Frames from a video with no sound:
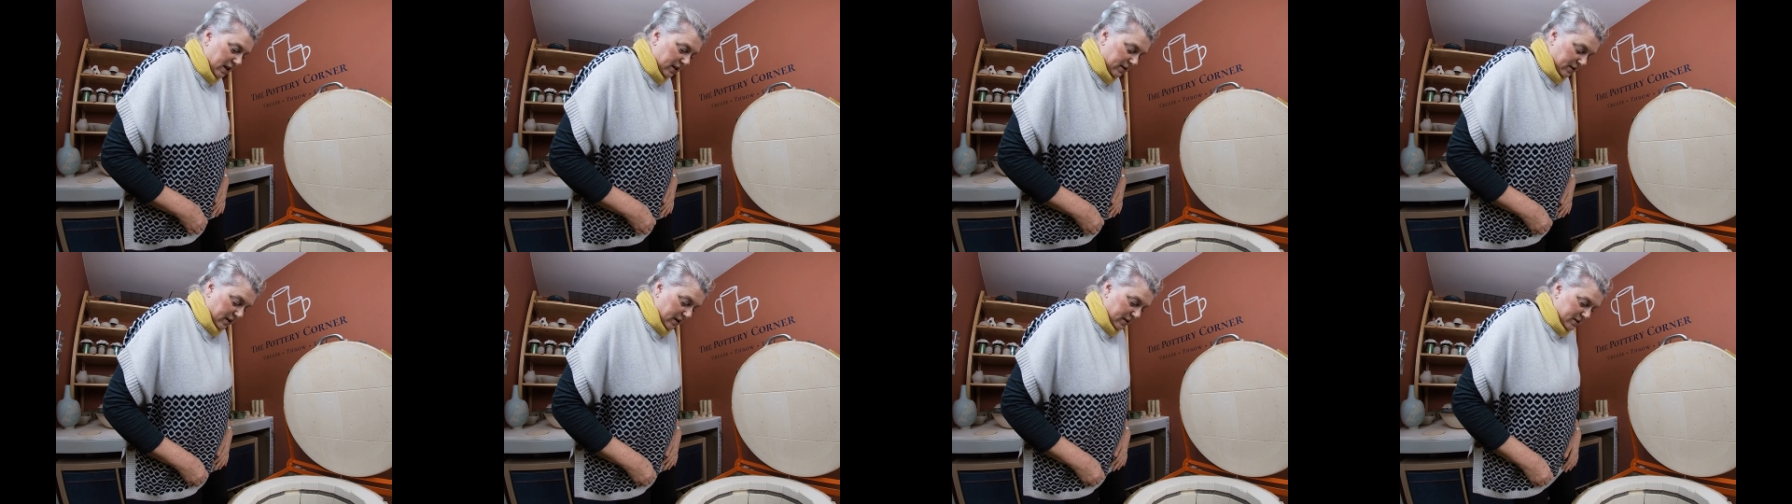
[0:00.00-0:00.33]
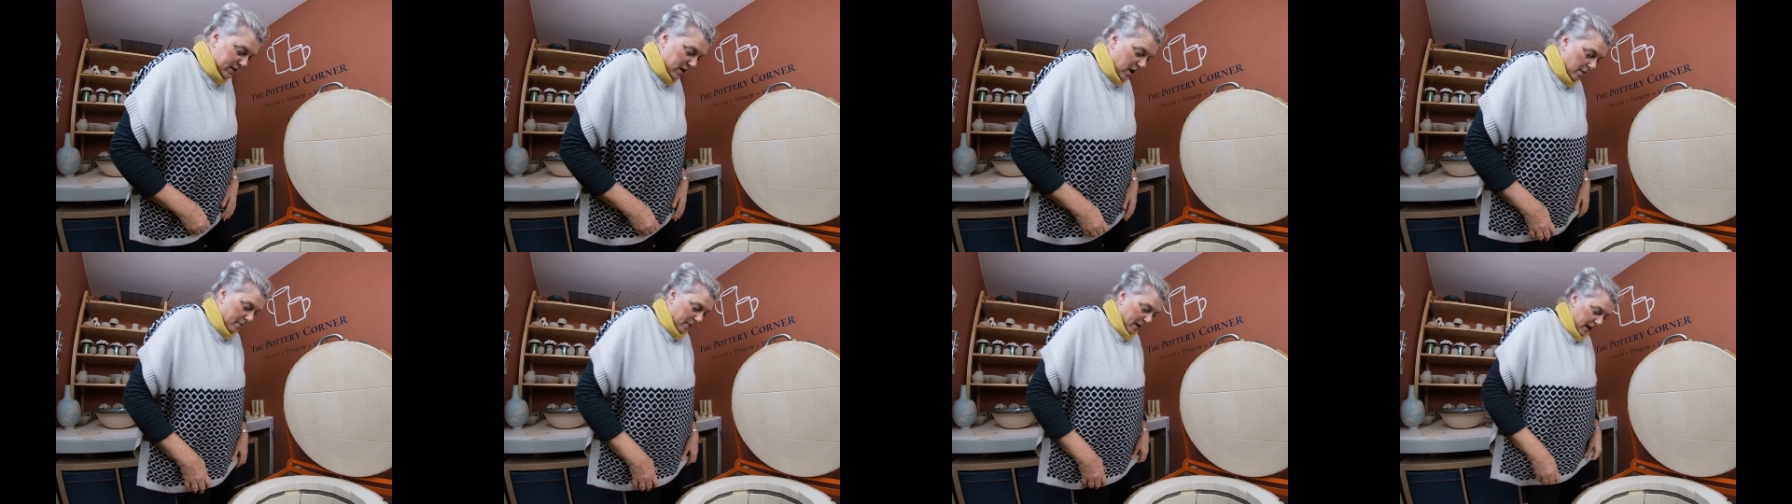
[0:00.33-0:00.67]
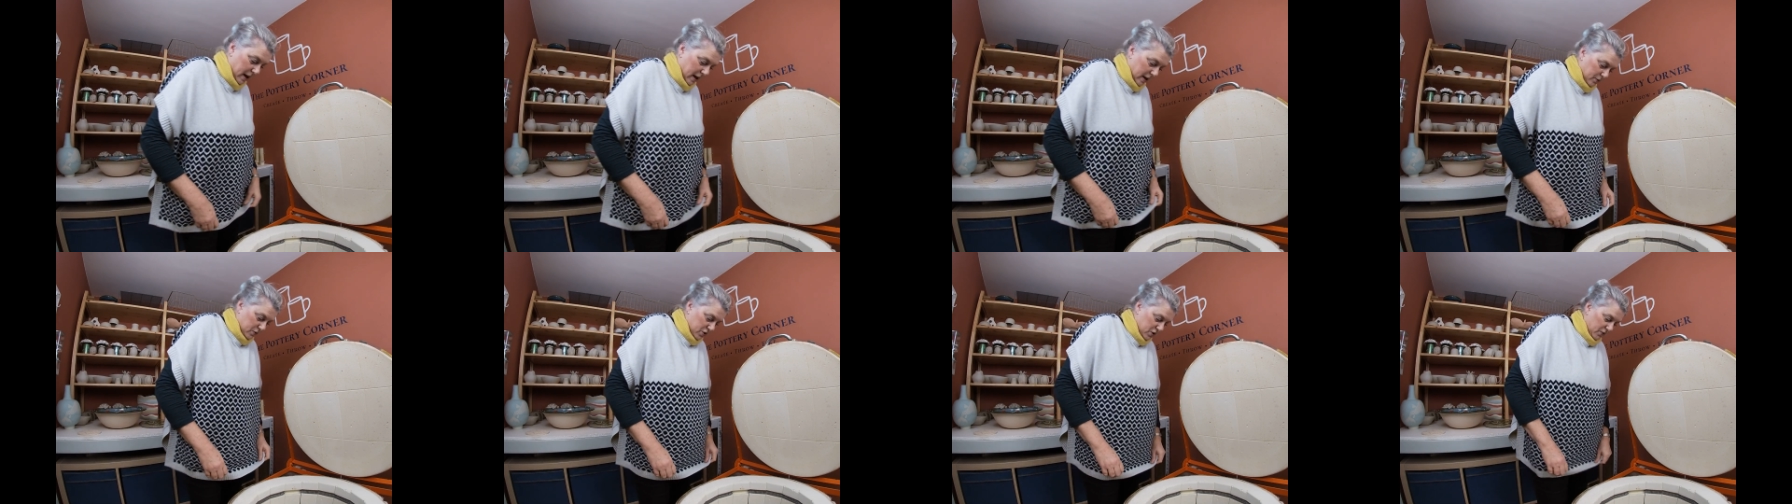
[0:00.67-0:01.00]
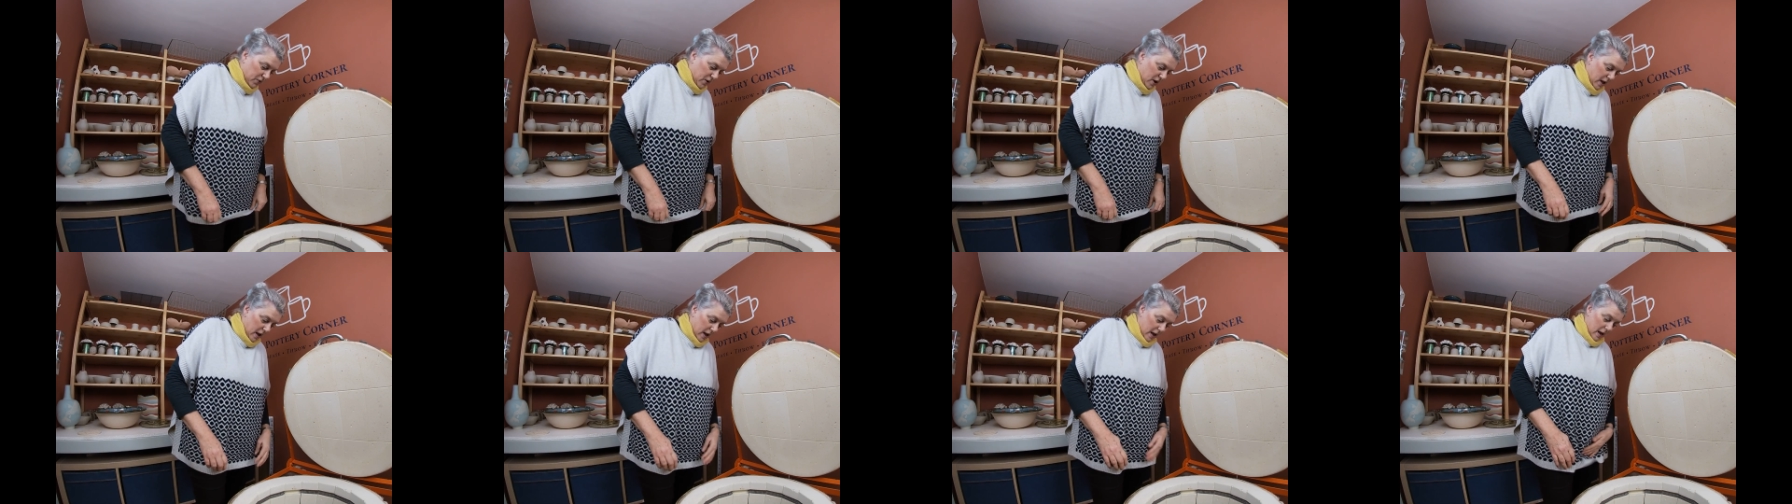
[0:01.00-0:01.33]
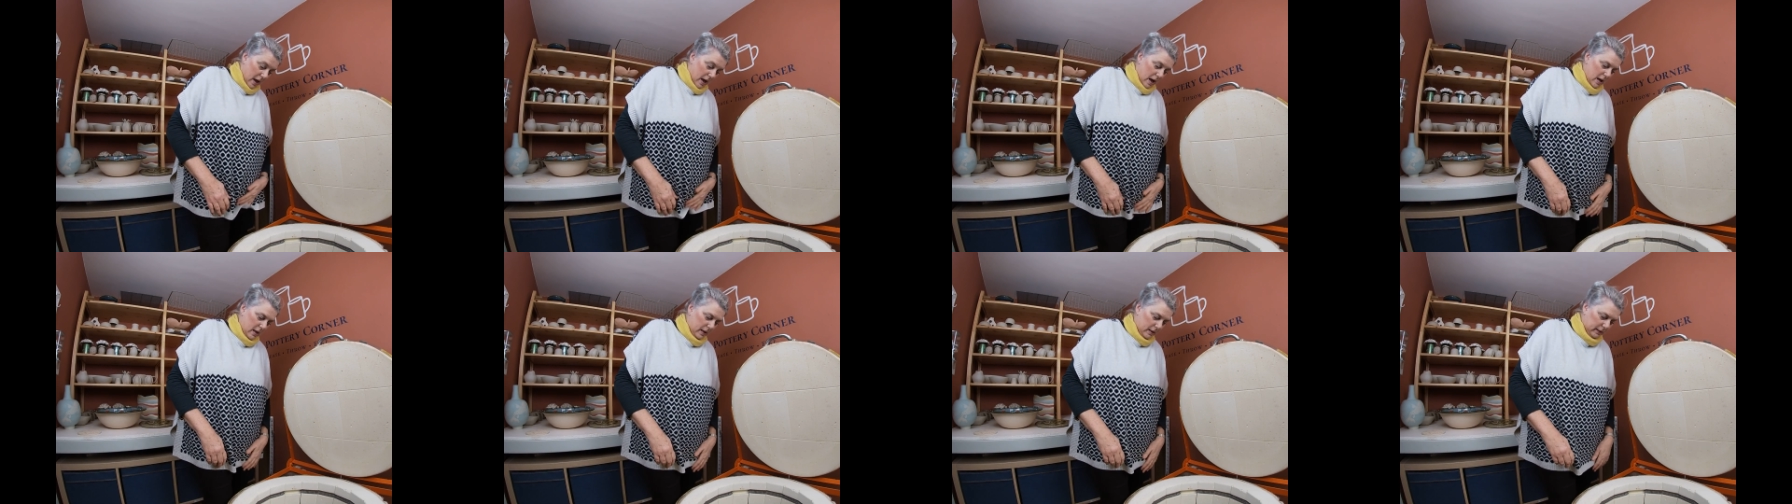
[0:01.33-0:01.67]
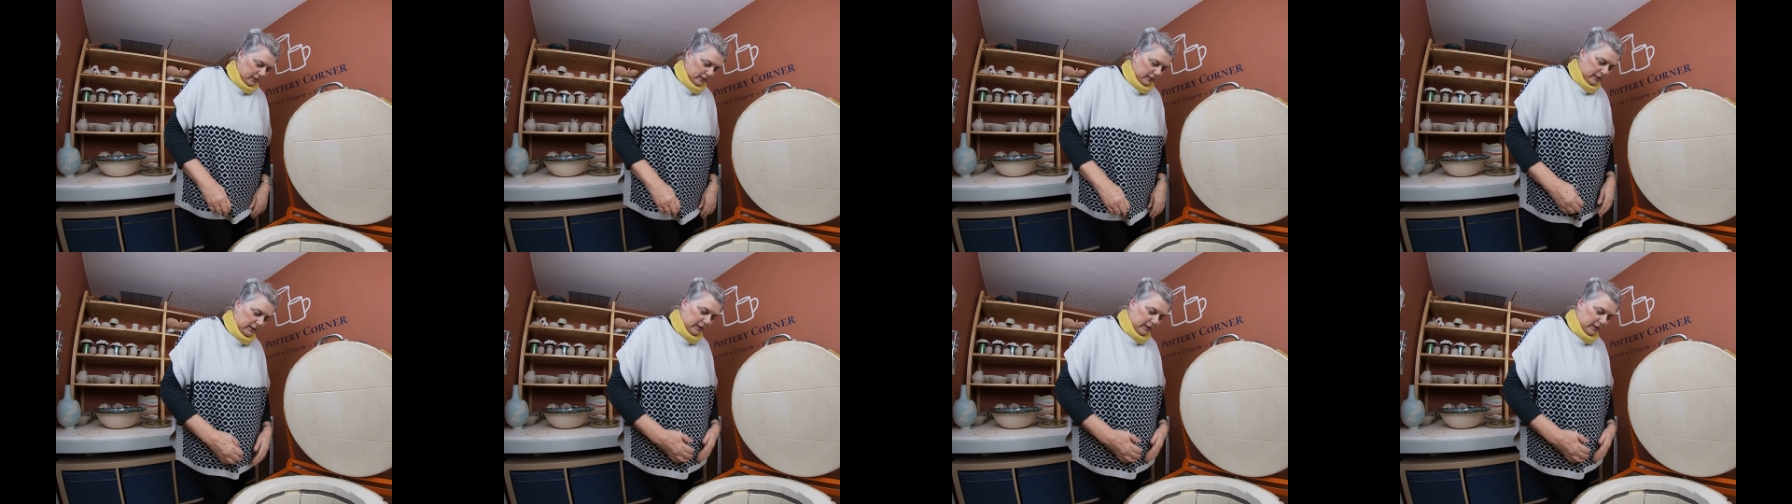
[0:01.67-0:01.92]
thing that's coming out of here